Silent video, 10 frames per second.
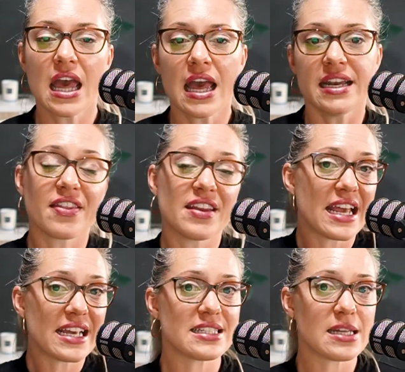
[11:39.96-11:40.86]
Now, the
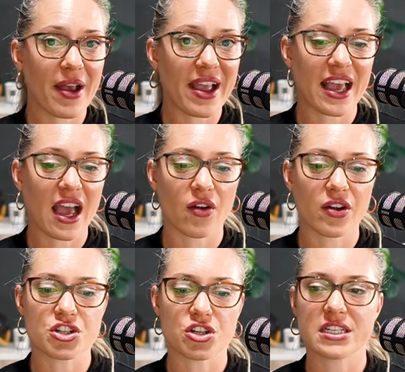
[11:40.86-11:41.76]
next step I
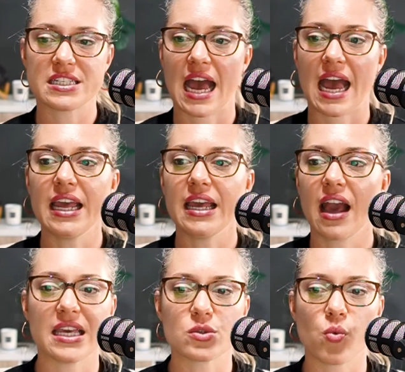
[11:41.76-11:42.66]
encourage you to take
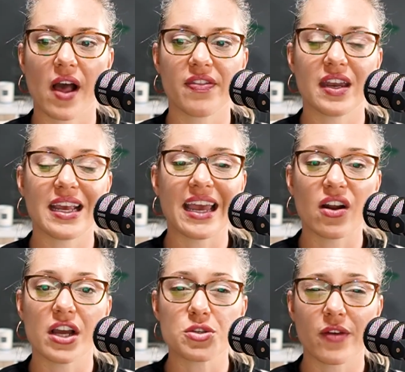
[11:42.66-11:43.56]
is one that, again,
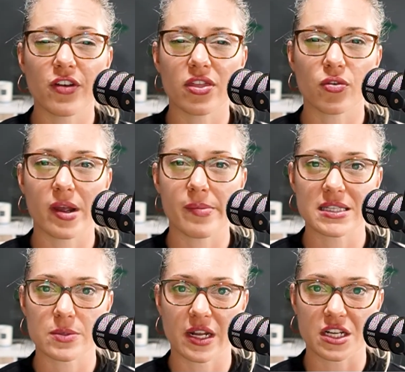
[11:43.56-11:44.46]
I do every 3
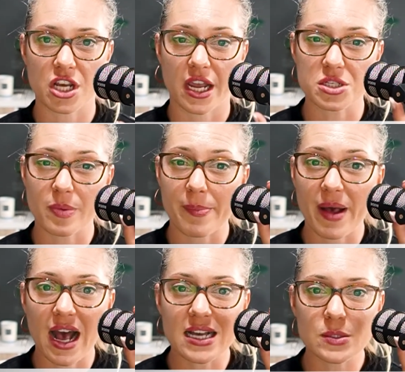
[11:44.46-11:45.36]
months when I change my
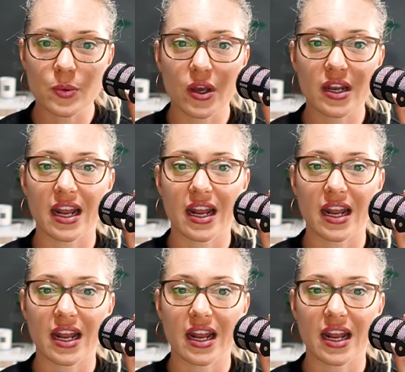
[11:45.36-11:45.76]
password,